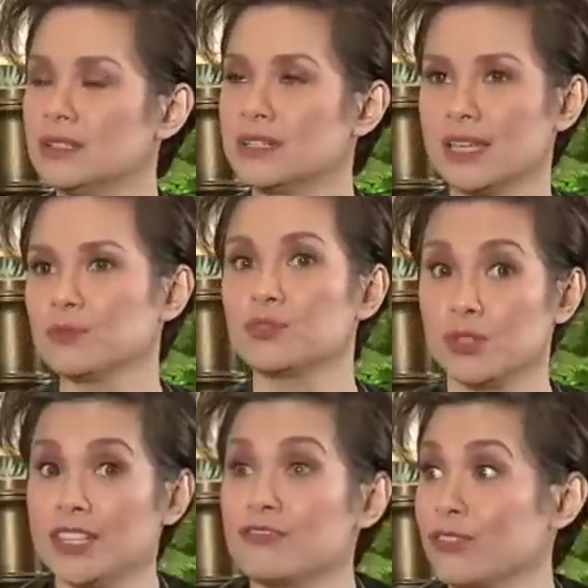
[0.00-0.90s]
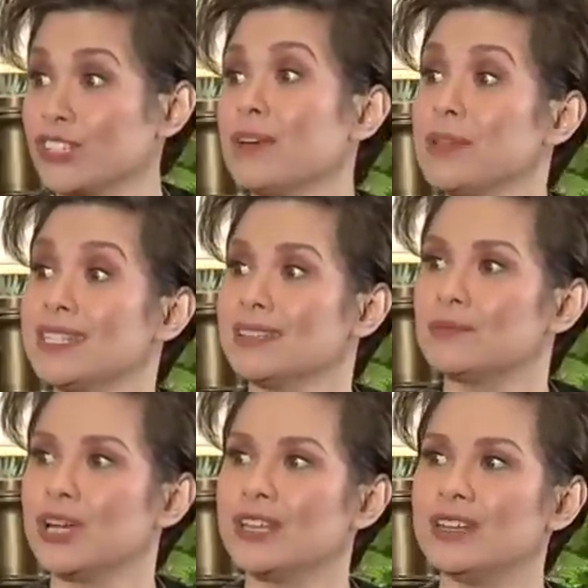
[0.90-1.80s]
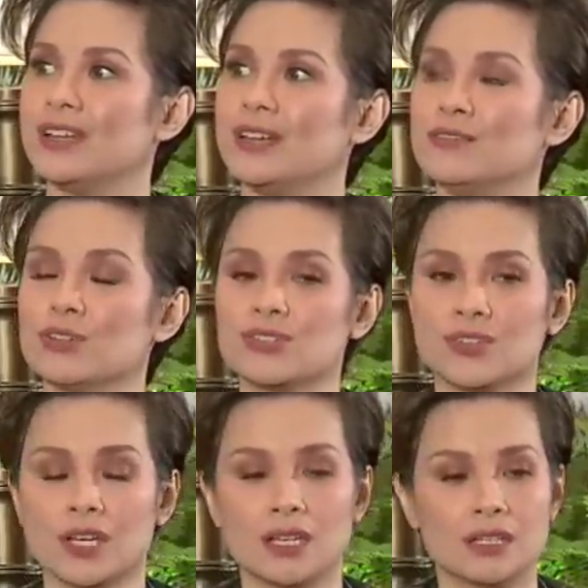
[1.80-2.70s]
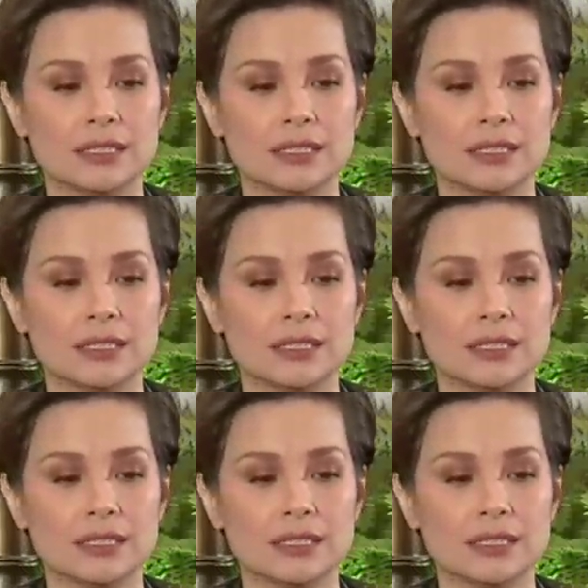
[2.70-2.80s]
Because that was really the first time I celebrated an anniversary.